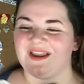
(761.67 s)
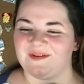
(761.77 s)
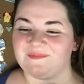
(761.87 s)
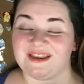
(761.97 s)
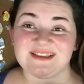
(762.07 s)

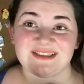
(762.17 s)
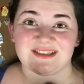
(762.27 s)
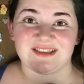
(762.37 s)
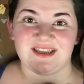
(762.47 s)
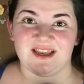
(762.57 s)

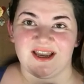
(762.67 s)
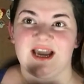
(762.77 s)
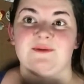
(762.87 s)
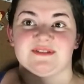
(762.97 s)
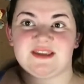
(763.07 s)
basically,
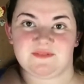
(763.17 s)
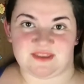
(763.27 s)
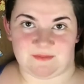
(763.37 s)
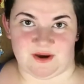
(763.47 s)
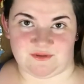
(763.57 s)
I was giving
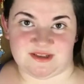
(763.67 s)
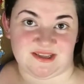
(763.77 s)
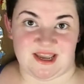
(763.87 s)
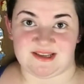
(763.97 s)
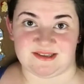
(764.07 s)
them out to
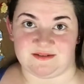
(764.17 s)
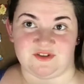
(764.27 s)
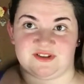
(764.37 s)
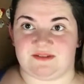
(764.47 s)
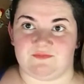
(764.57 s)
guests
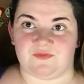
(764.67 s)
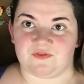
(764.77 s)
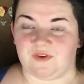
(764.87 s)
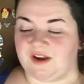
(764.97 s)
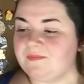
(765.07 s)
just for
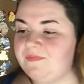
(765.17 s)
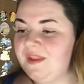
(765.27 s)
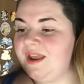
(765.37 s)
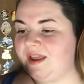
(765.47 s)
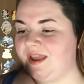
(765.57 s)
fun,
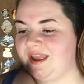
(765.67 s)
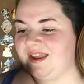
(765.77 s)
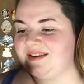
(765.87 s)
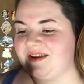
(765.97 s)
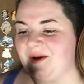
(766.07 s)

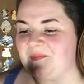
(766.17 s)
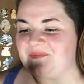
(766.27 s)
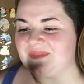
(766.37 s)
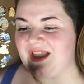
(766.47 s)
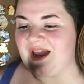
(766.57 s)
and
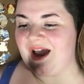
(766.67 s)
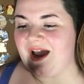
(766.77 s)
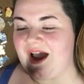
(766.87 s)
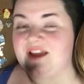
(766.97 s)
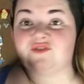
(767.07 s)

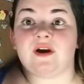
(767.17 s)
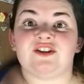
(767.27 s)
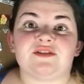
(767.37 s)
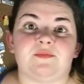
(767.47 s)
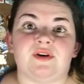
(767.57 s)
so I
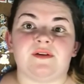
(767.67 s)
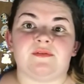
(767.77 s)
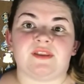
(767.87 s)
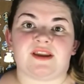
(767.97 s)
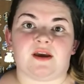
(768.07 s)
just
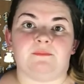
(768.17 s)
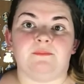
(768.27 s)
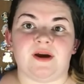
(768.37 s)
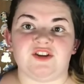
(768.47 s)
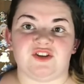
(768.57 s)
put like a
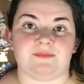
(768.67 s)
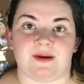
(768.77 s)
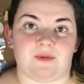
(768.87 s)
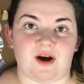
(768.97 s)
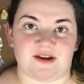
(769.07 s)
bunch in my
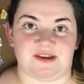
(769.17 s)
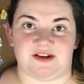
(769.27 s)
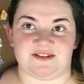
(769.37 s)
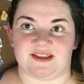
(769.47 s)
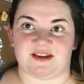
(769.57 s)
pocket. I
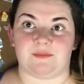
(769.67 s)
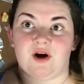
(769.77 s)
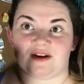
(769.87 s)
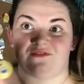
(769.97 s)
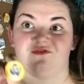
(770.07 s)
just had like a
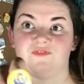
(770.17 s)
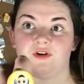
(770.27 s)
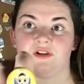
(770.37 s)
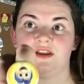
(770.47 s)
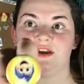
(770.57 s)
pocket
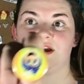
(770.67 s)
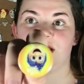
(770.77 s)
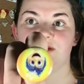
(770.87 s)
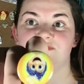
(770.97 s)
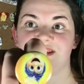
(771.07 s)
full
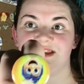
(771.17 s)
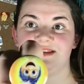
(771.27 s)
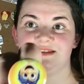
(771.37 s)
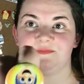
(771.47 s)
of these,